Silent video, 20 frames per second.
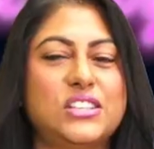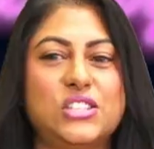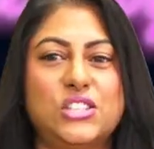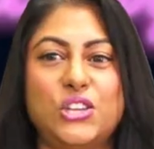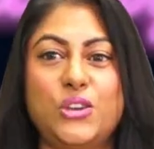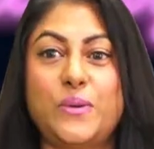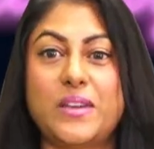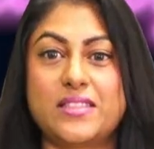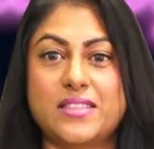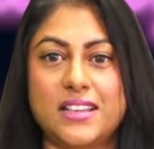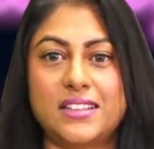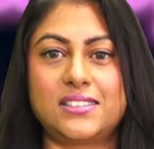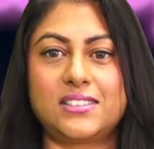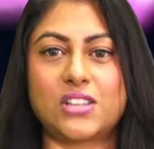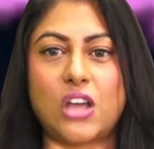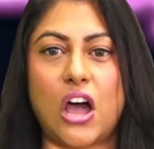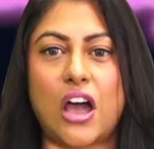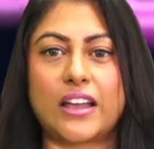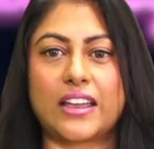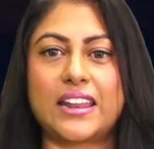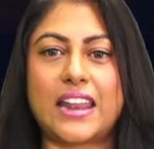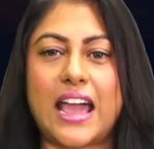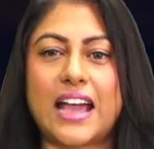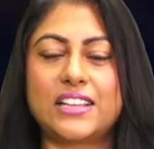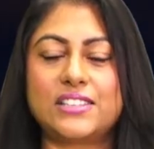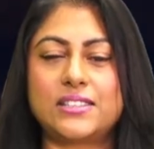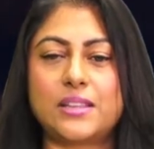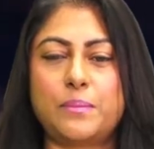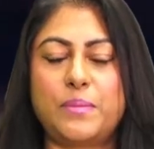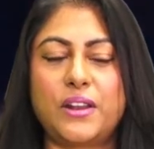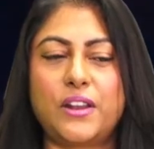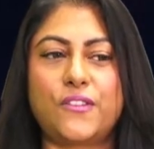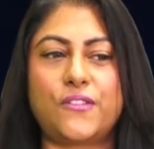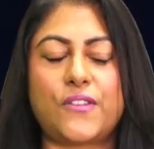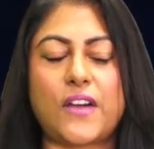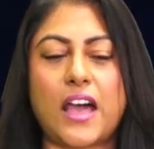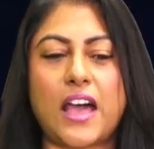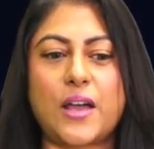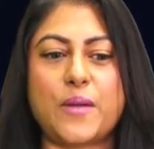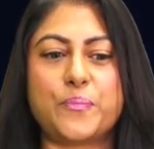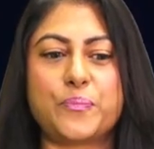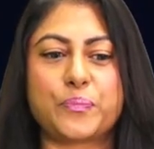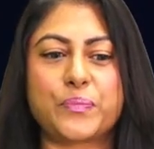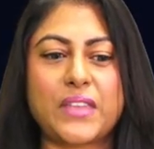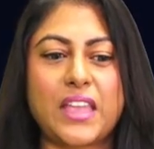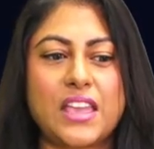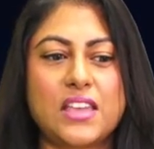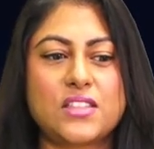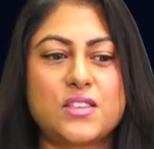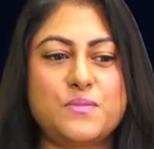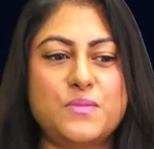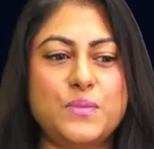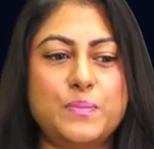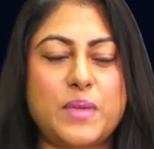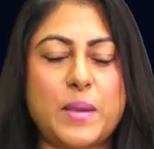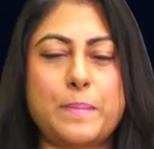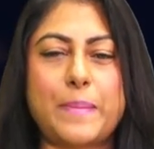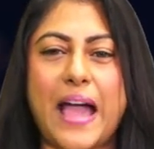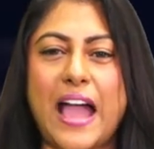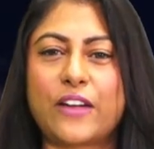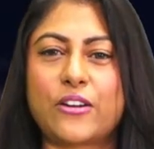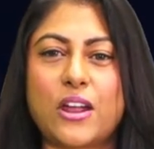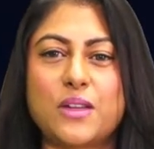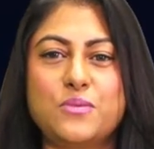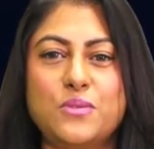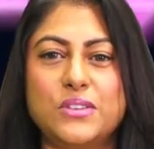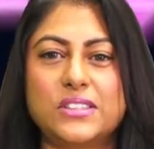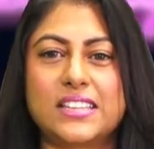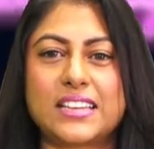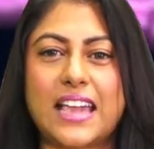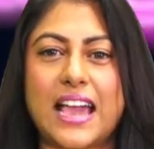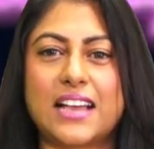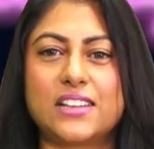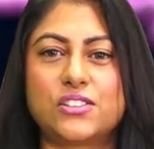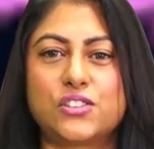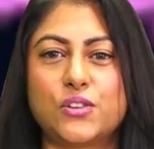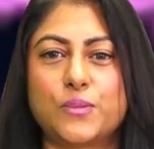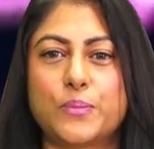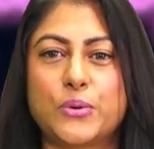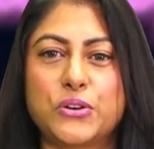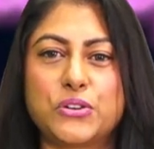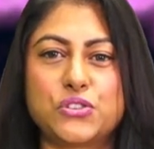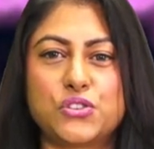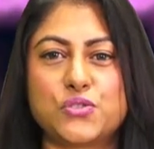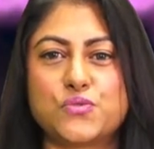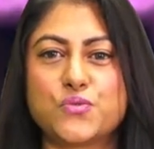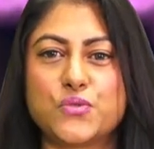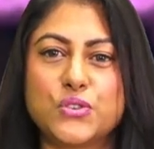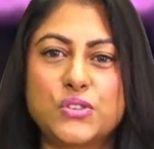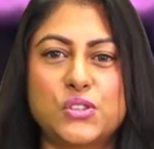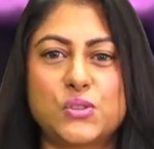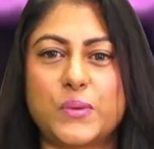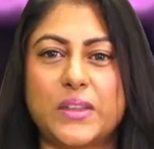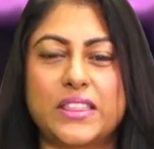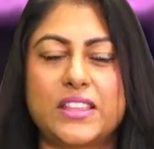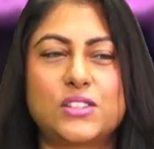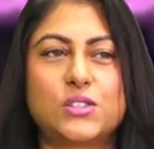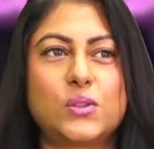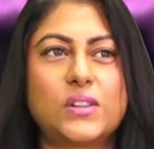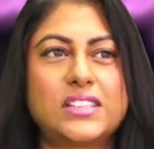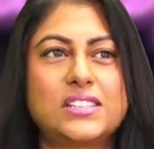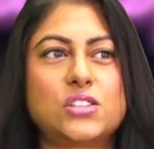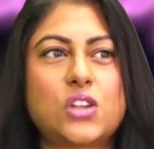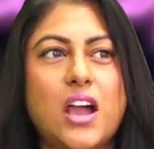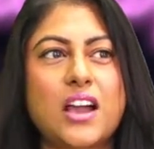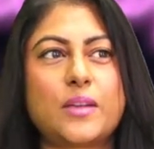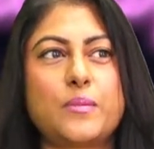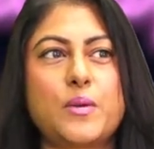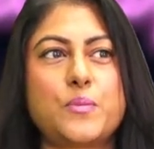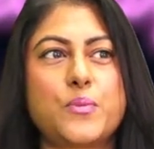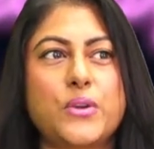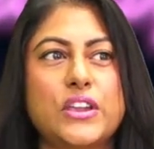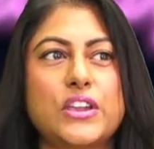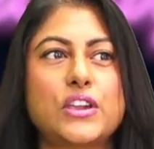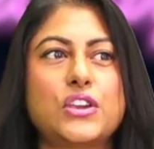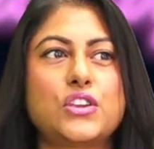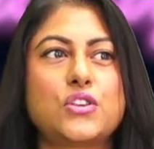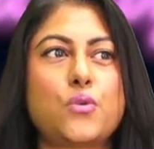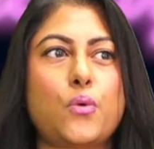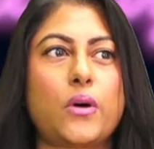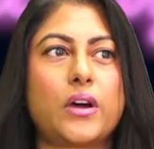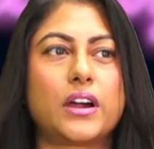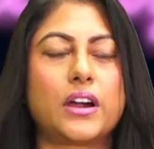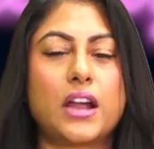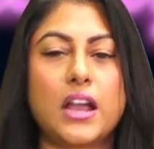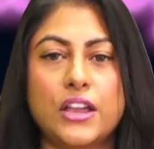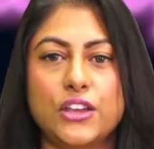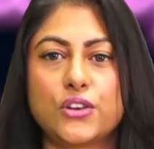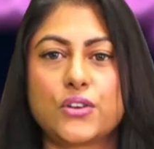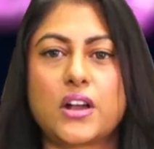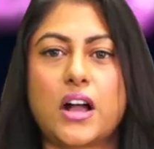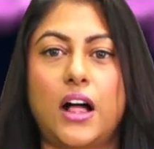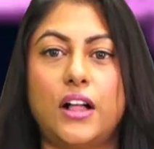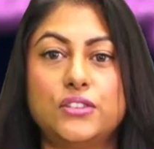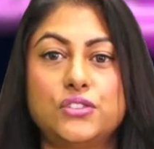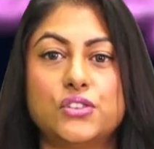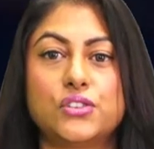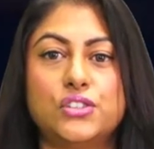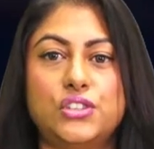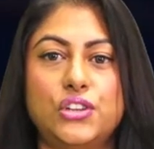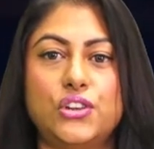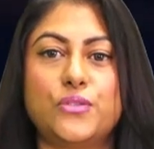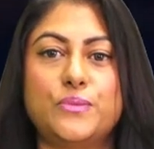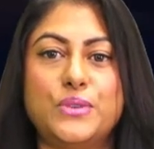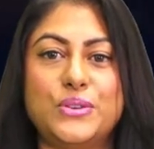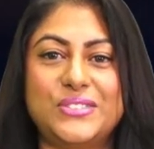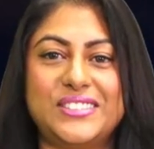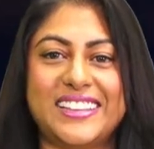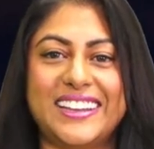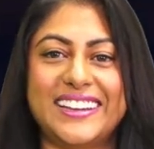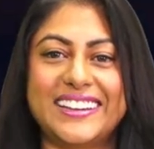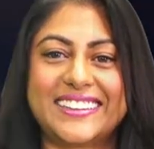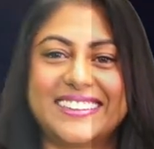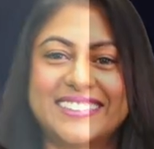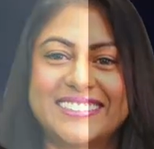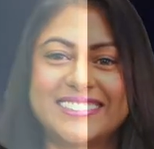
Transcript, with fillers: too in this song, it has a bit of um the, the background music has your Persian roots with it. So let's talk about bringing your your culture to your music.